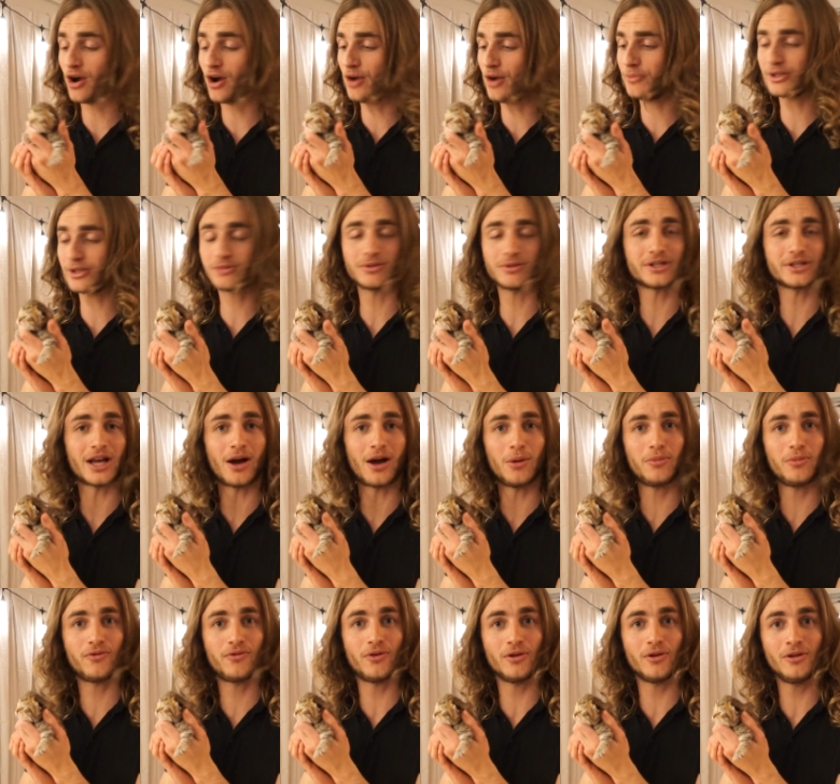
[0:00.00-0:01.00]
I hope this was
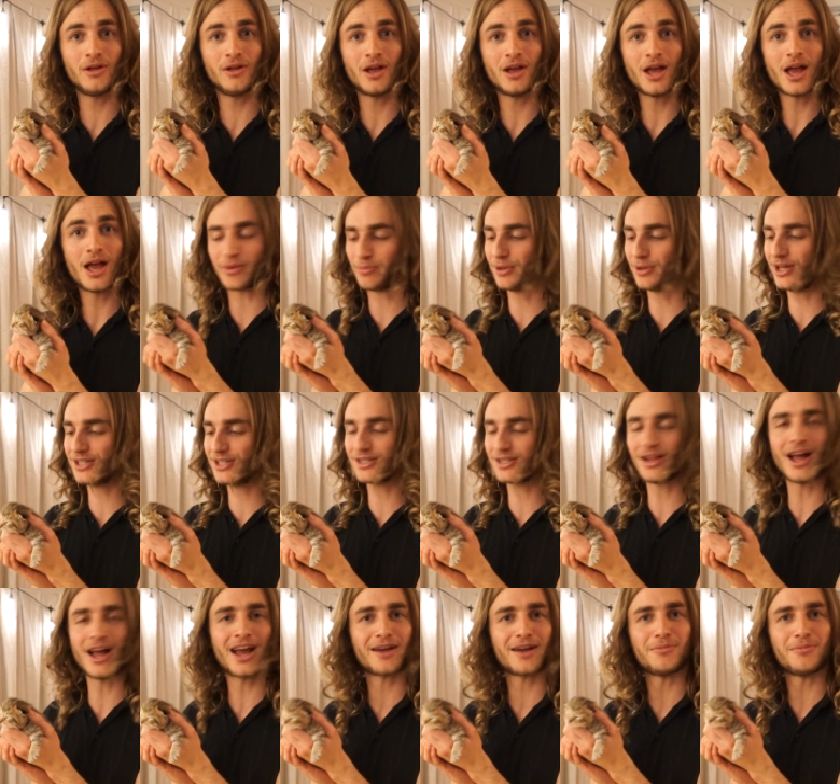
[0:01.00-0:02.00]
helpful. Please
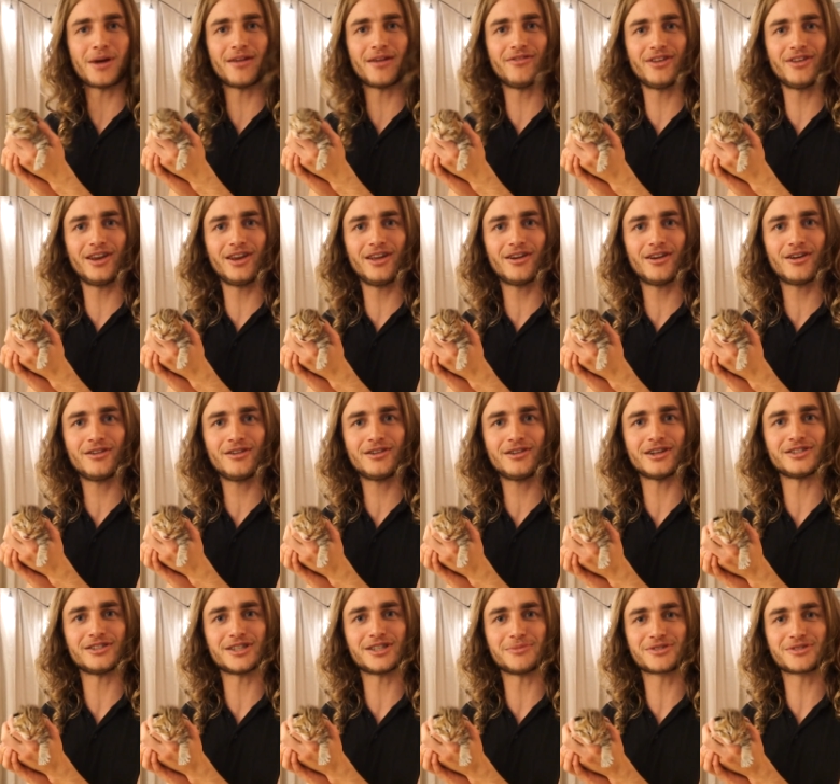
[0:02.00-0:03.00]
like my video
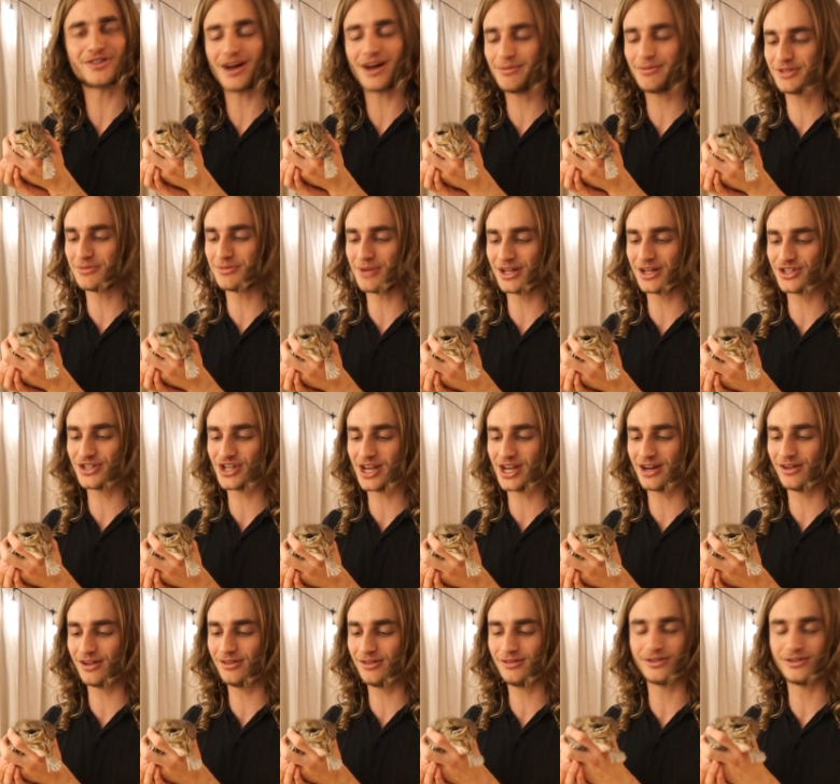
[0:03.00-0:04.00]
and subscribe to my
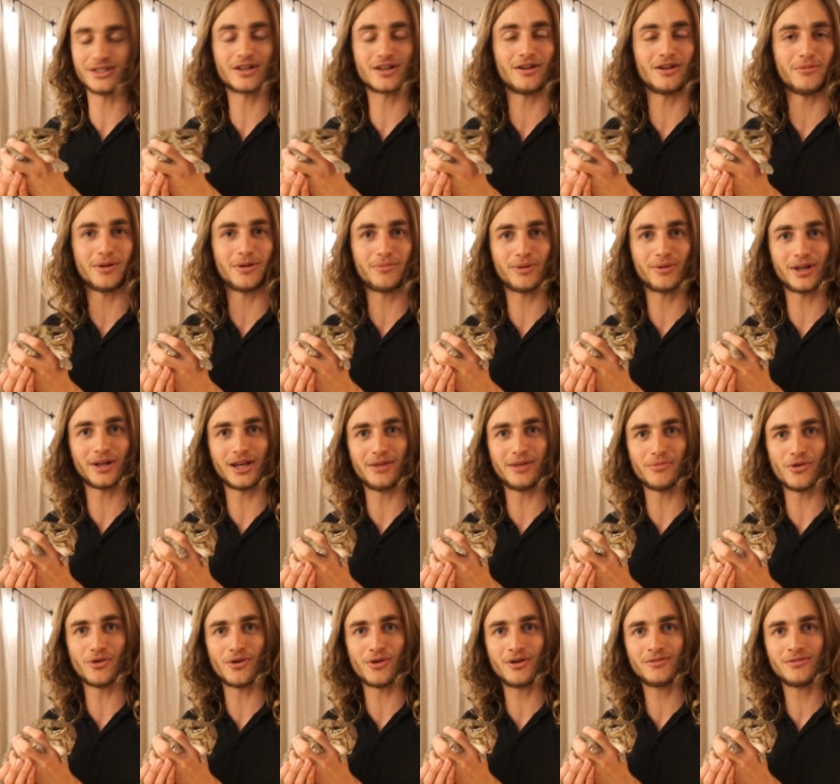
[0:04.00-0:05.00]
channel. There's going to be plenty
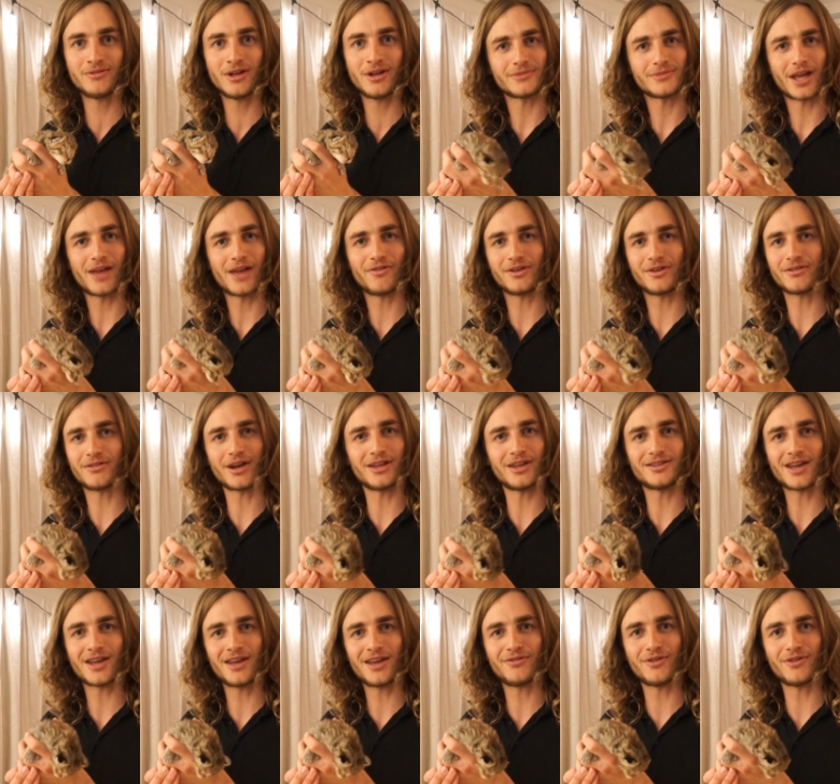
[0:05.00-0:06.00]
more. Have a great
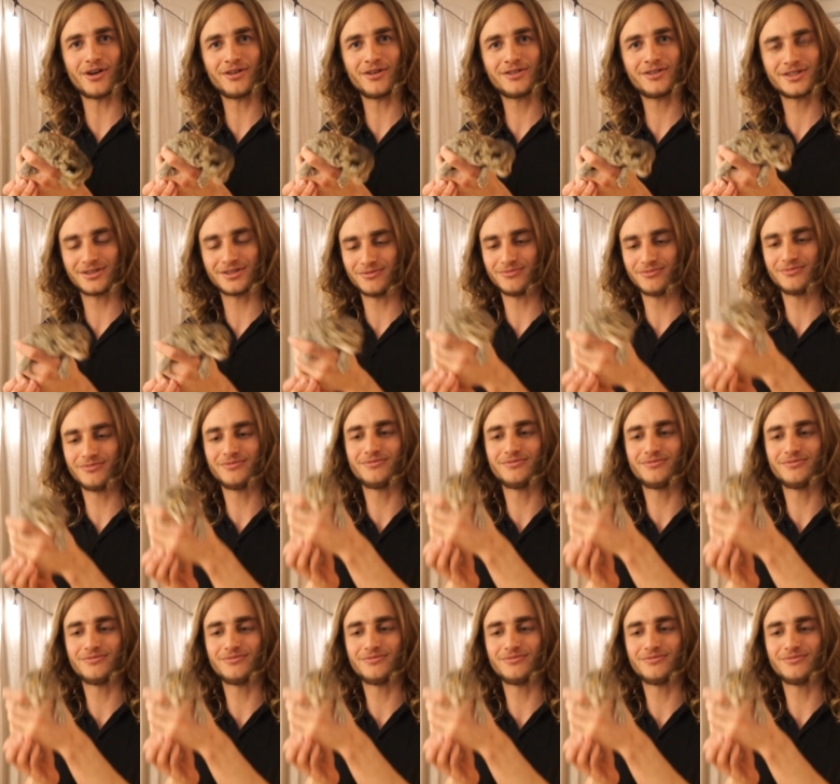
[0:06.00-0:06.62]
day, folks.